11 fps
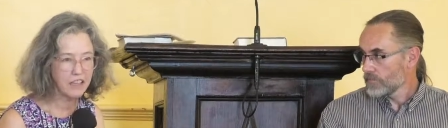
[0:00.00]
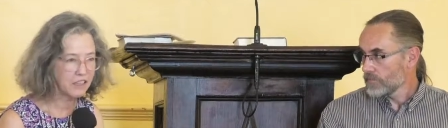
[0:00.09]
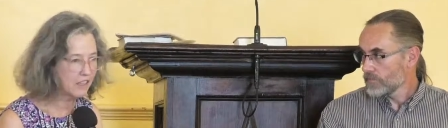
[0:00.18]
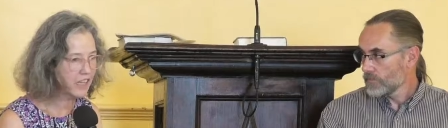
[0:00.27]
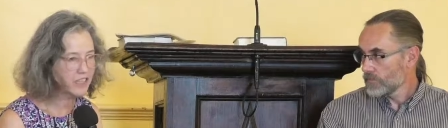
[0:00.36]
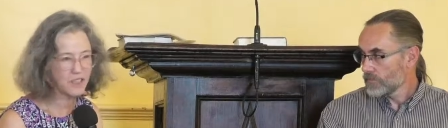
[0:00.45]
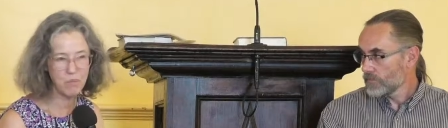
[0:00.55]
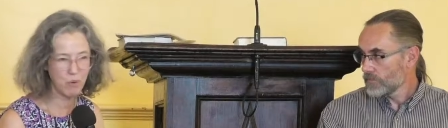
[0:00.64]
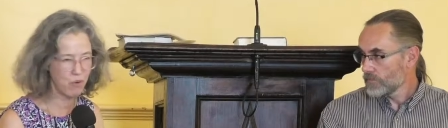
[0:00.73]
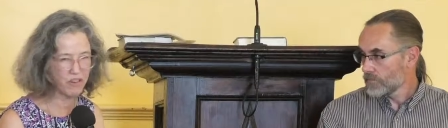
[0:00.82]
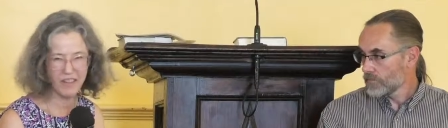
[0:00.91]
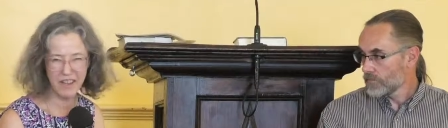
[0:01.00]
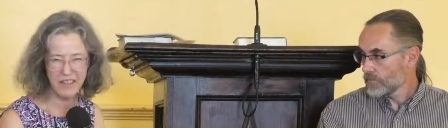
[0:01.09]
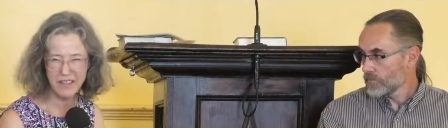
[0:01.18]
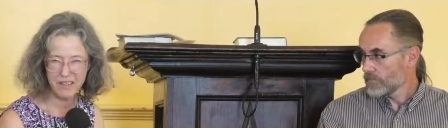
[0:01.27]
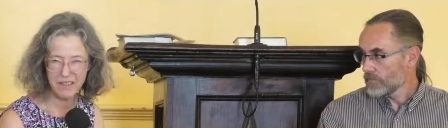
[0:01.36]
Speaker 1: Let's support
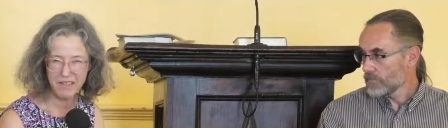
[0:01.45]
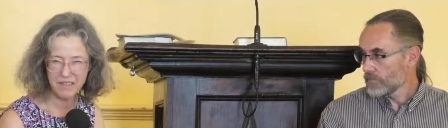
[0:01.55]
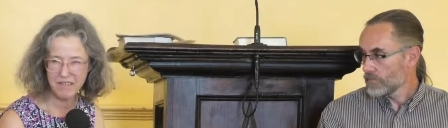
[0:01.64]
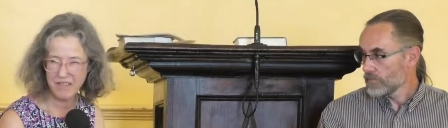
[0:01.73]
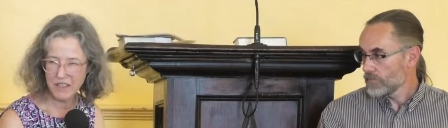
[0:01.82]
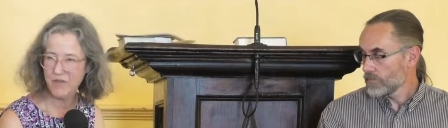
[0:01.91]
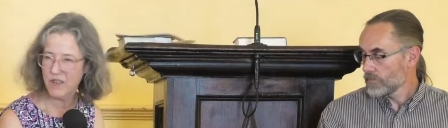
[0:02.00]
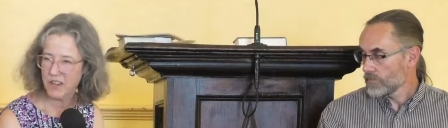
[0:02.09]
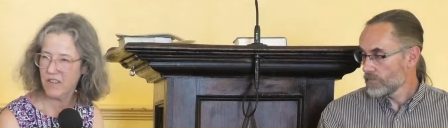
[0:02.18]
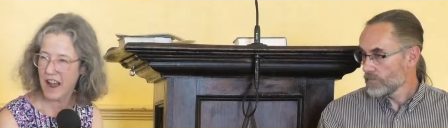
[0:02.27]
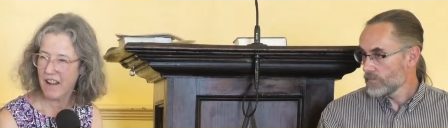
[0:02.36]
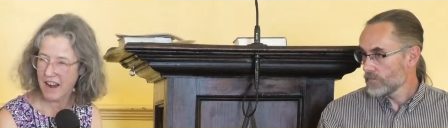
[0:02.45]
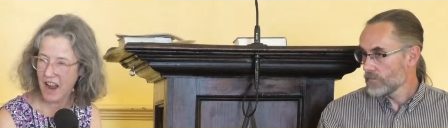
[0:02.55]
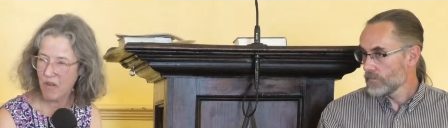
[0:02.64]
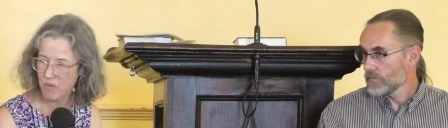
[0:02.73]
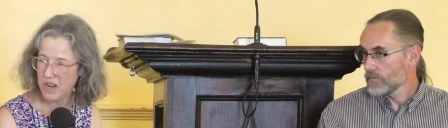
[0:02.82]
this. Let's figure out
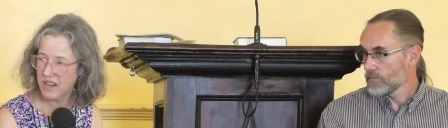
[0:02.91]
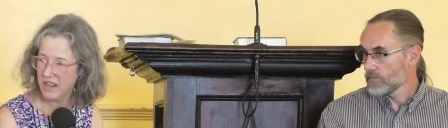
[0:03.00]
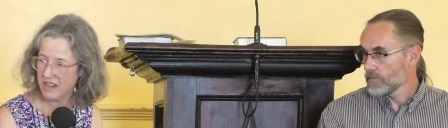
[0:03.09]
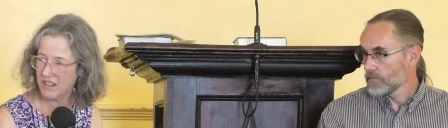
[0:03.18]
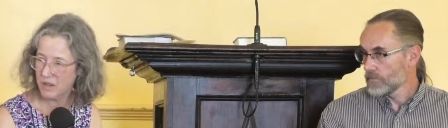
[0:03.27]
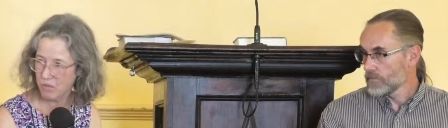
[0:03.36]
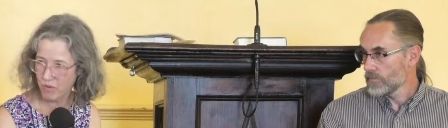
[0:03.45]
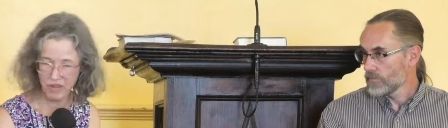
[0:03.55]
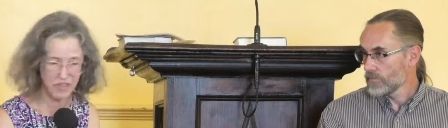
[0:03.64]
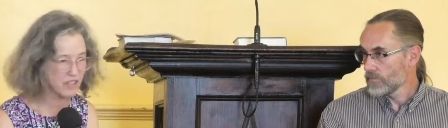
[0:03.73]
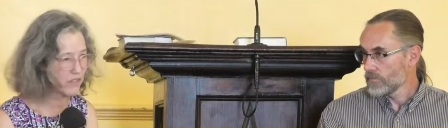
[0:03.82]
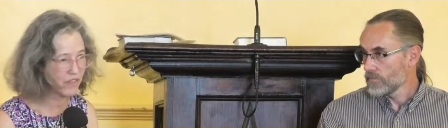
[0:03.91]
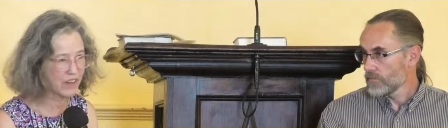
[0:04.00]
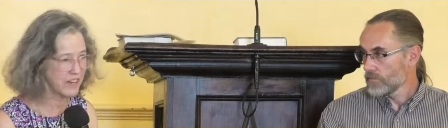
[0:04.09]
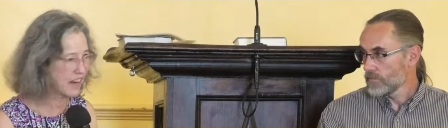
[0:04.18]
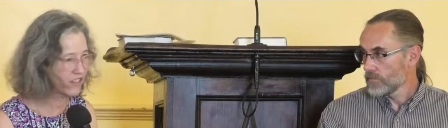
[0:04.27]
how we can support this
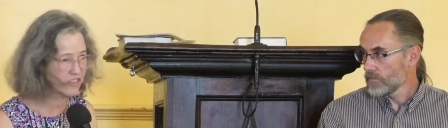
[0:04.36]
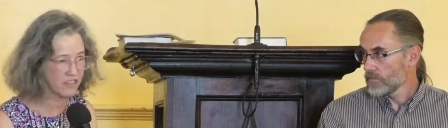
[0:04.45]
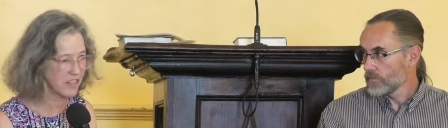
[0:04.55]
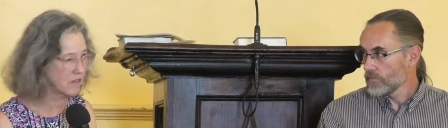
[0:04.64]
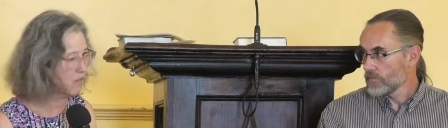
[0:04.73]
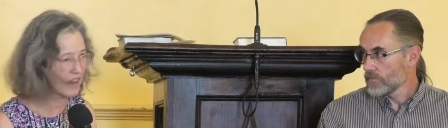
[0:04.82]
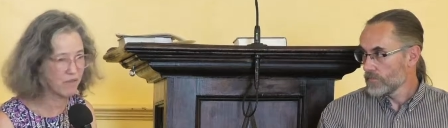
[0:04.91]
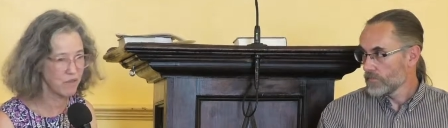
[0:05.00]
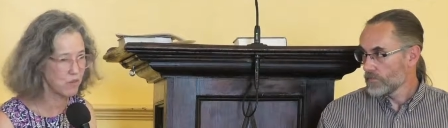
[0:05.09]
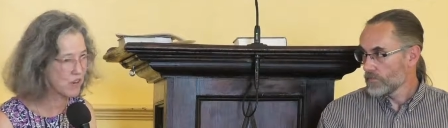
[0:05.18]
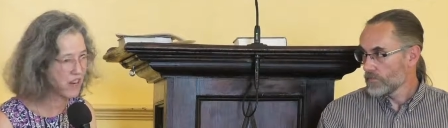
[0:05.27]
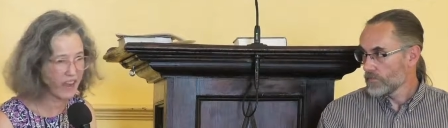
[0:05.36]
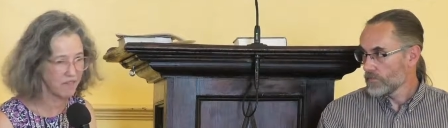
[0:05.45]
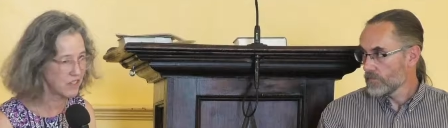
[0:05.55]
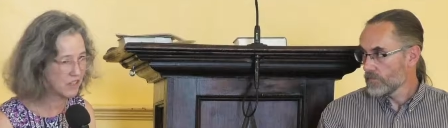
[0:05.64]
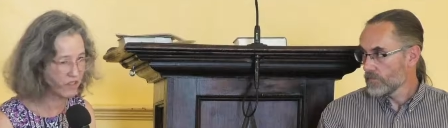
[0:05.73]
financially and whatever we
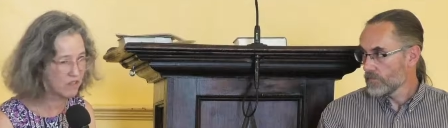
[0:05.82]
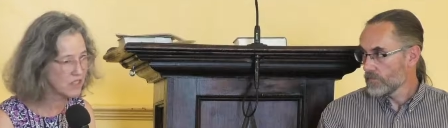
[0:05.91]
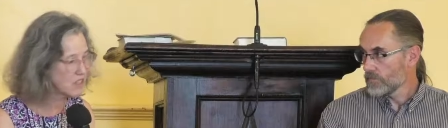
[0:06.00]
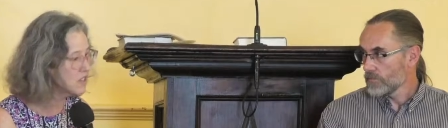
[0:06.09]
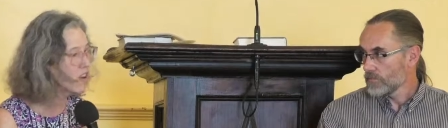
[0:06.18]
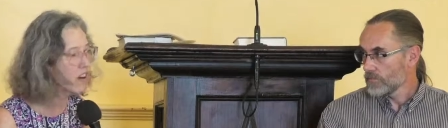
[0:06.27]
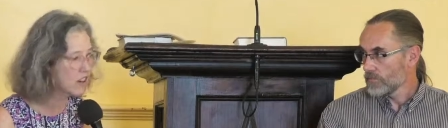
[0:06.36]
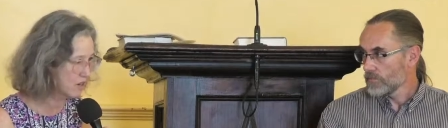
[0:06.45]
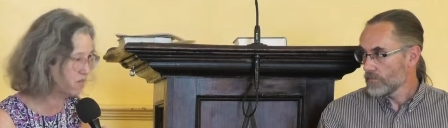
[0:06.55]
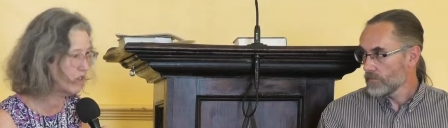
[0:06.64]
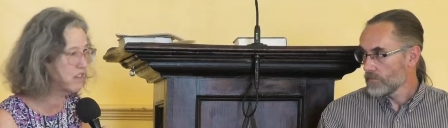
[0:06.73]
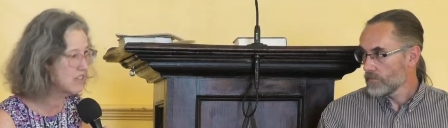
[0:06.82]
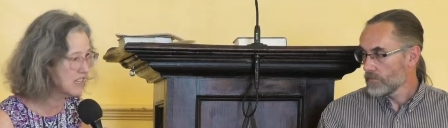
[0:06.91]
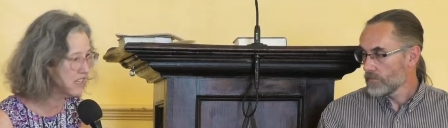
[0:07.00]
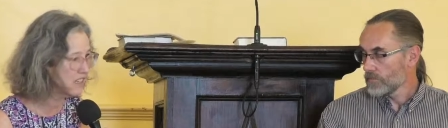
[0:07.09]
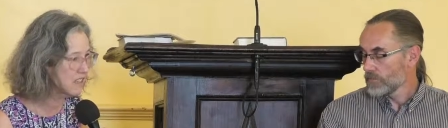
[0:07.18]
have to do. This is our
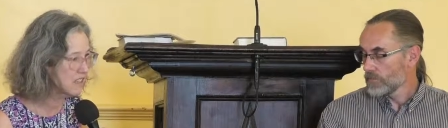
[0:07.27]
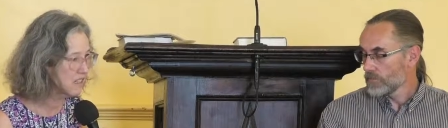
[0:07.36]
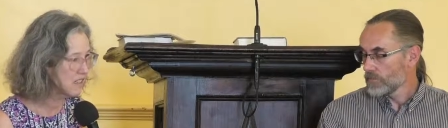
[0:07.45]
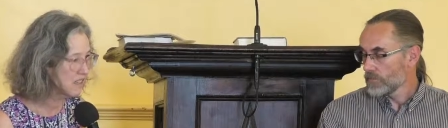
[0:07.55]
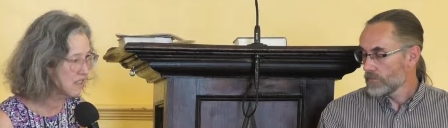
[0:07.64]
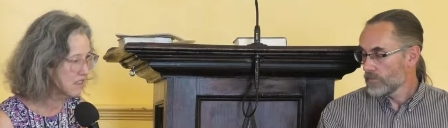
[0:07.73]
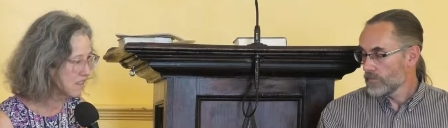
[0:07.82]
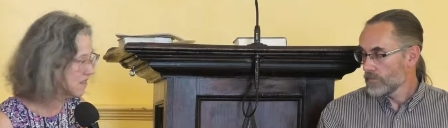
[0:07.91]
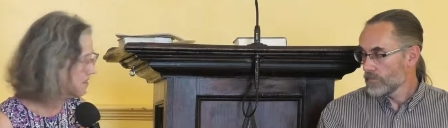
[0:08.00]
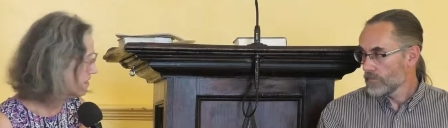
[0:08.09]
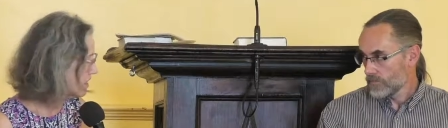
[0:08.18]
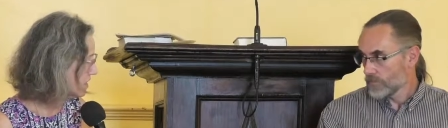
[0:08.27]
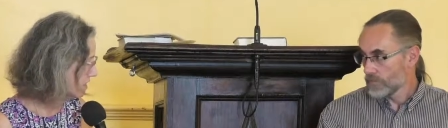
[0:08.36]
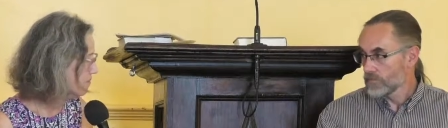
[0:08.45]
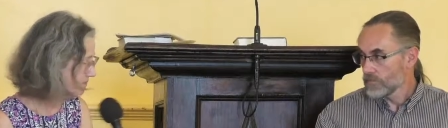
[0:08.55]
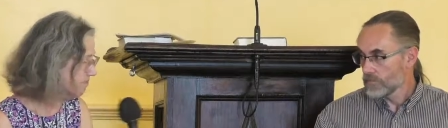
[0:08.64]
community, you
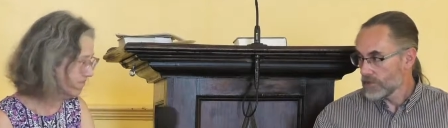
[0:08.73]
know.